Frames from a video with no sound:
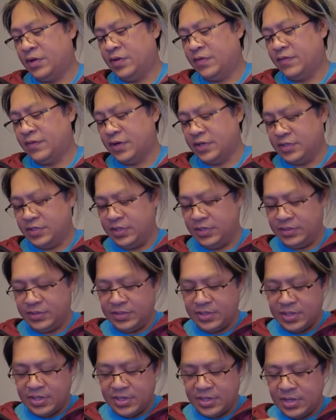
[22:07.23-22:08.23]
first use.
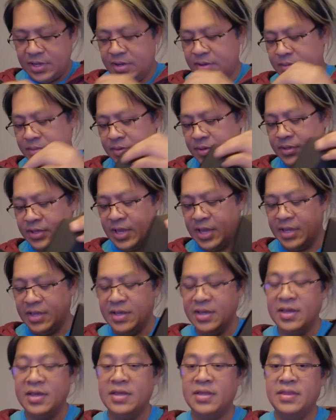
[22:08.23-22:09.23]
Oh, okay.
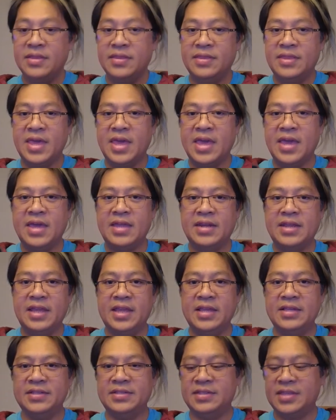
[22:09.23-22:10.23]
That
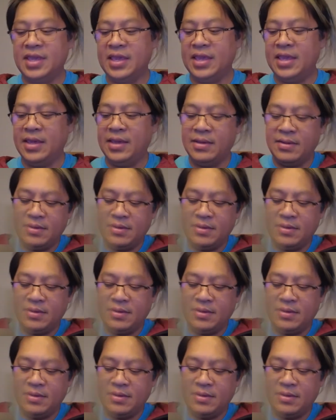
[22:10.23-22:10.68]
is the